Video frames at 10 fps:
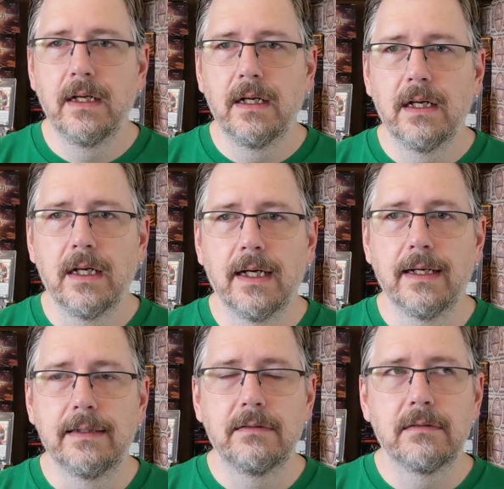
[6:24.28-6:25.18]

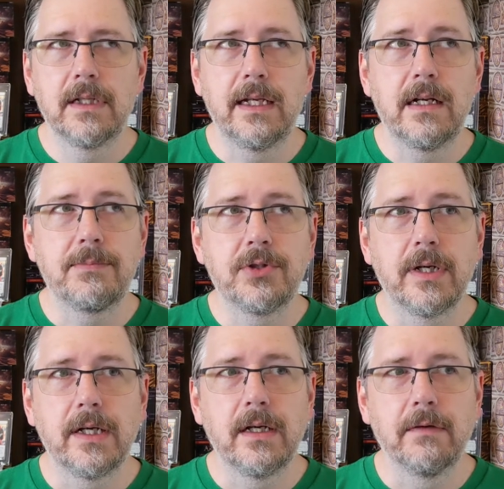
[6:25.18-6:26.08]
ended up
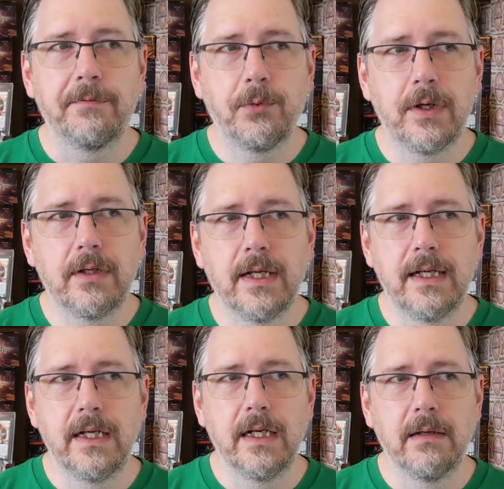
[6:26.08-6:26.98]
drawing a Forked
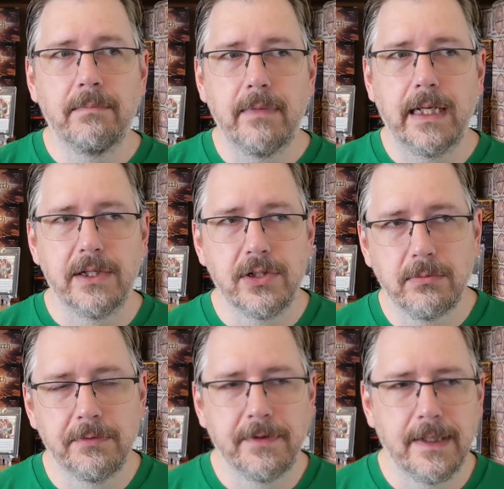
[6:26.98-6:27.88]
Lightning and a Tome
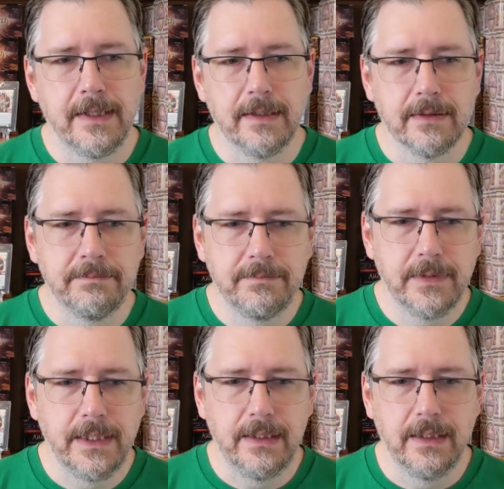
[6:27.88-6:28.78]
of Findel
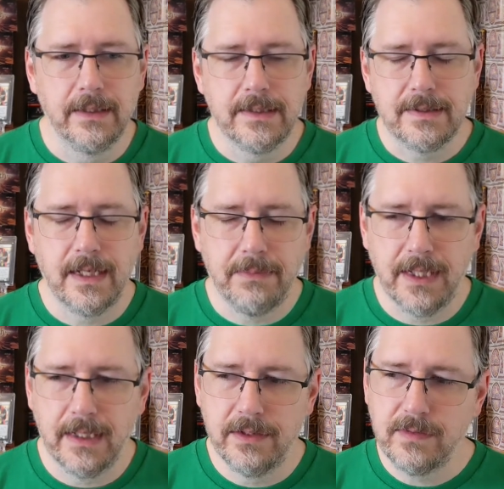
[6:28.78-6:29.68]
in the same
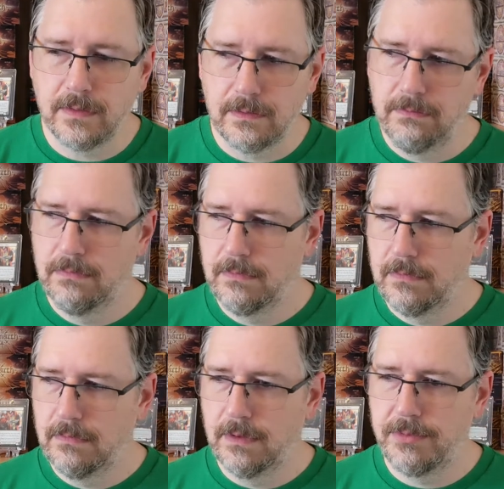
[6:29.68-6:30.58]
hand. So
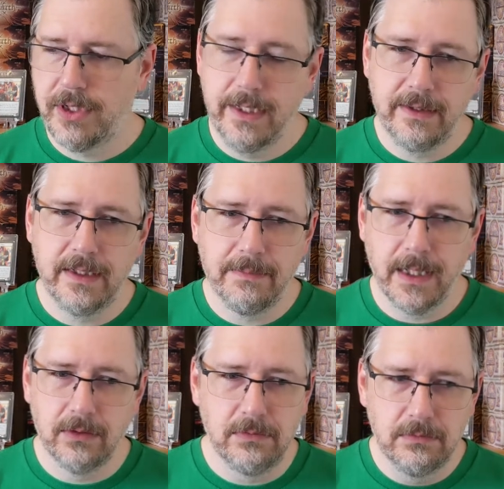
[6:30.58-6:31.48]
I'm trying to think
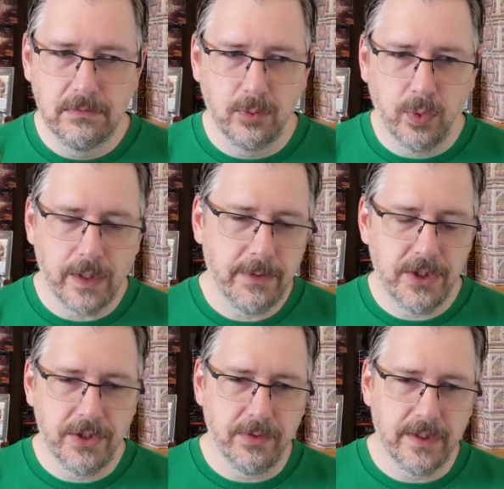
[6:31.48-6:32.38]
about what I'm going to
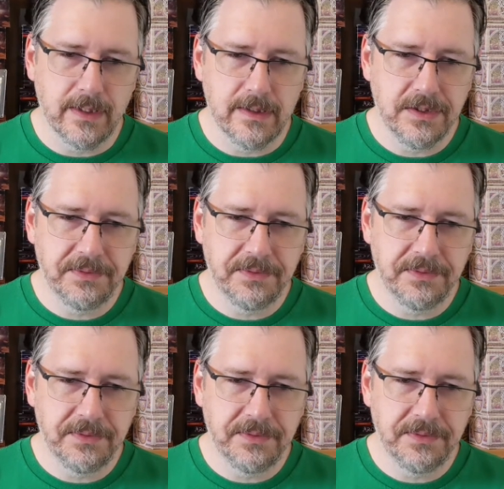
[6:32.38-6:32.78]
do with this.